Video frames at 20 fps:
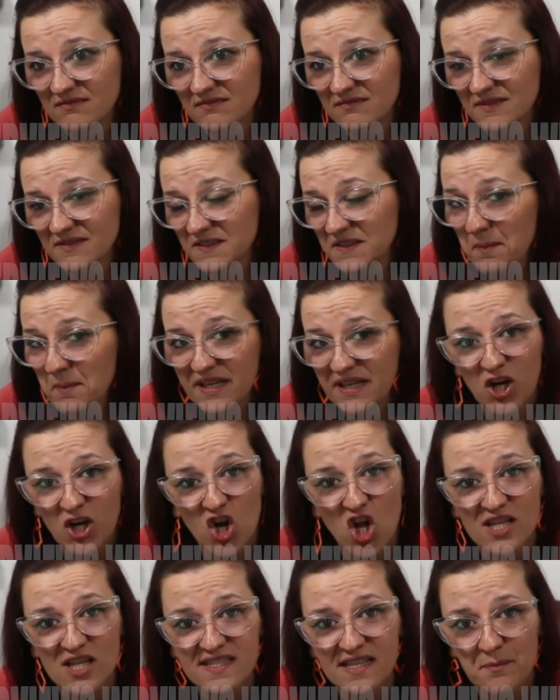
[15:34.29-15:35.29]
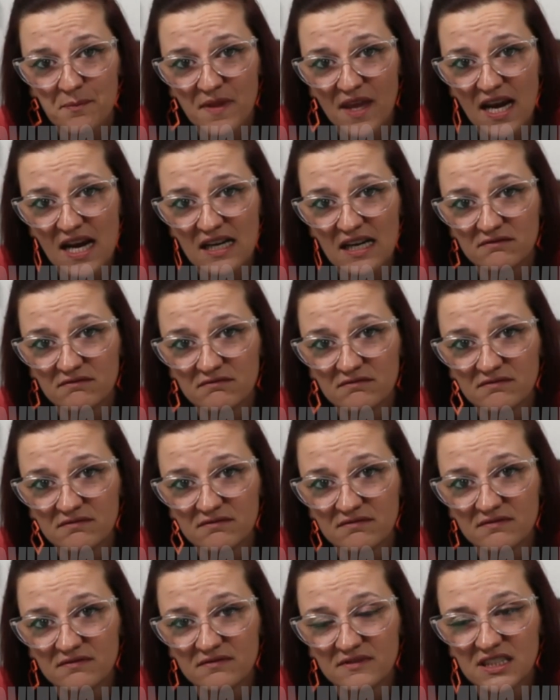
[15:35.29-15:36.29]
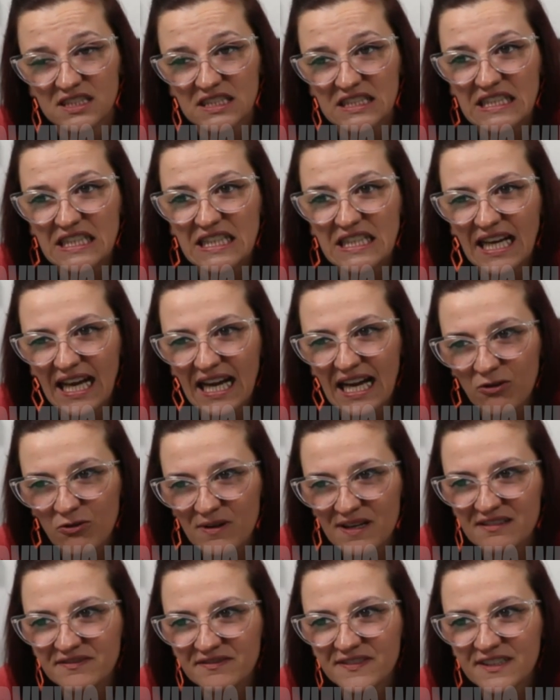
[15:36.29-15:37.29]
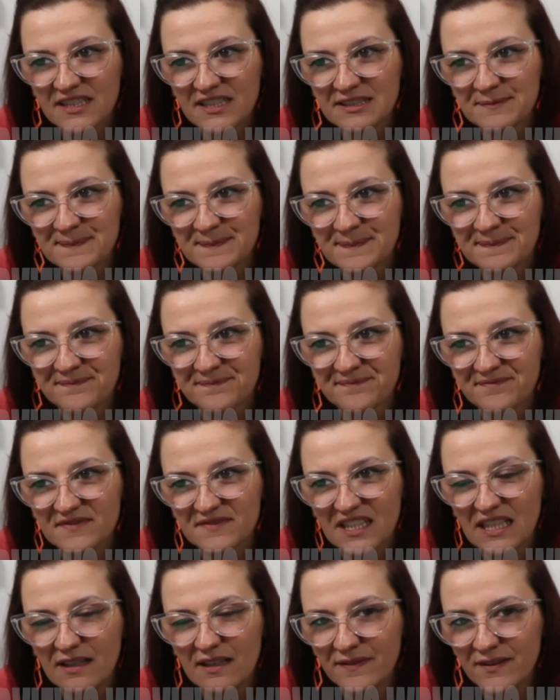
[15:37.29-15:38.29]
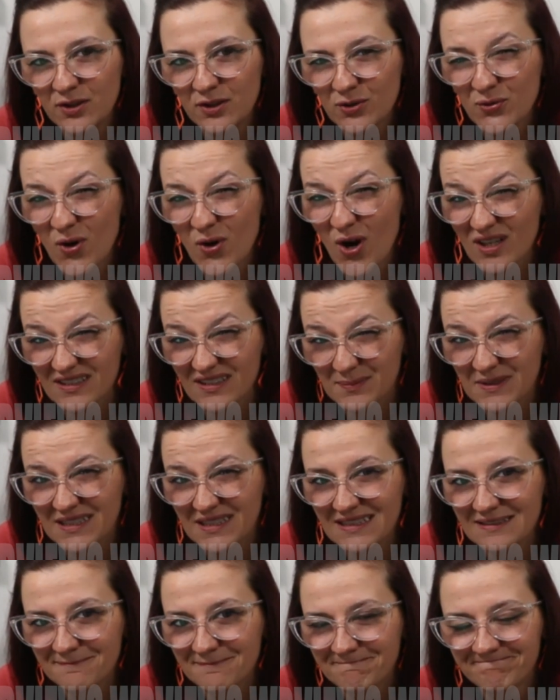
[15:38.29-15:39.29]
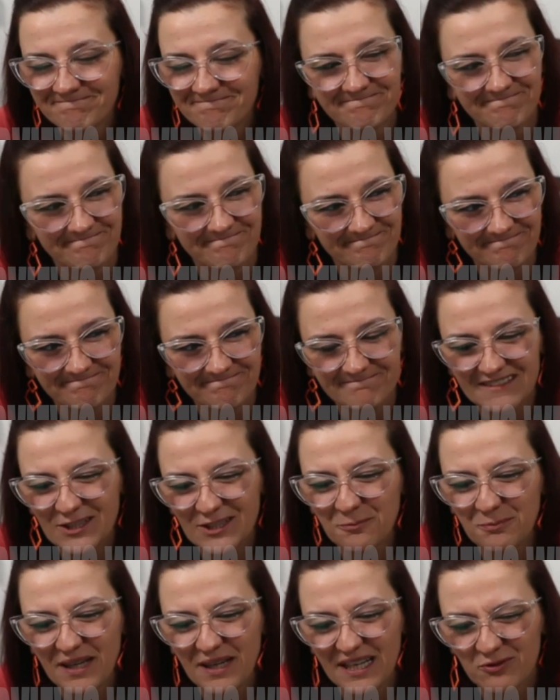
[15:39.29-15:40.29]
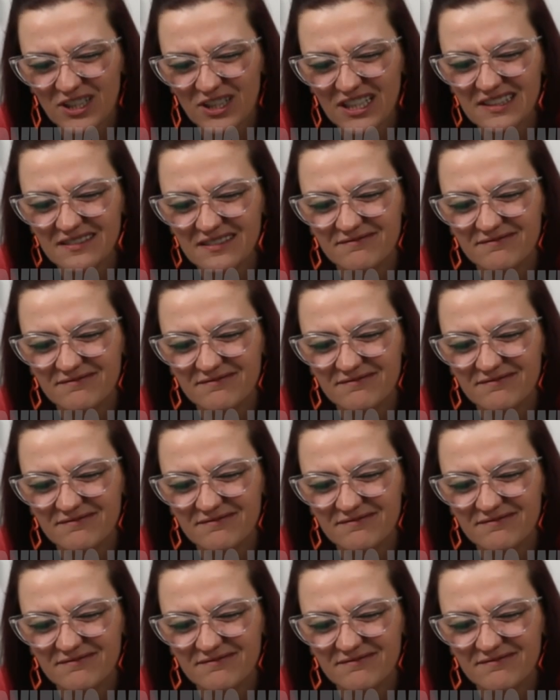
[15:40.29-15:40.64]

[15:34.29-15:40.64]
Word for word: Somebody calls on there. However, if you cross me, you better run.